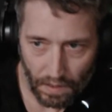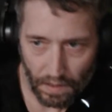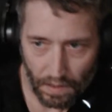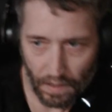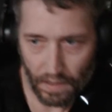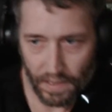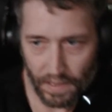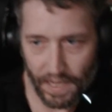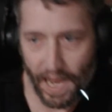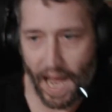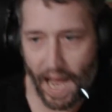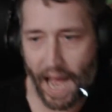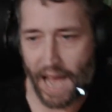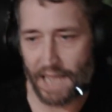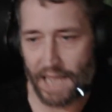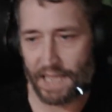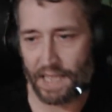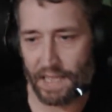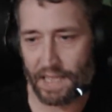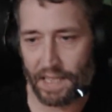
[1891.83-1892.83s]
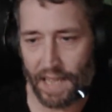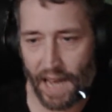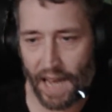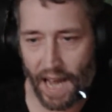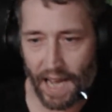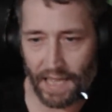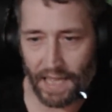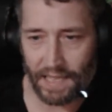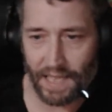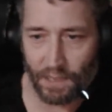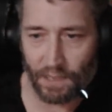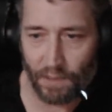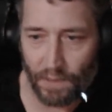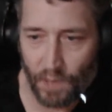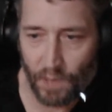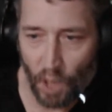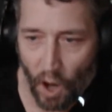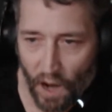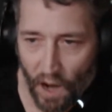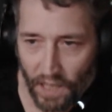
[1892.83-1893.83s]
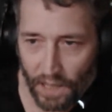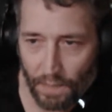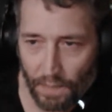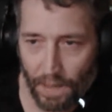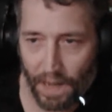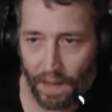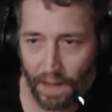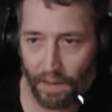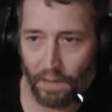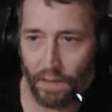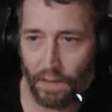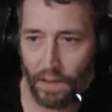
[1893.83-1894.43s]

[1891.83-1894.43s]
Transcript: Yes, guys. That's what I'm talking about.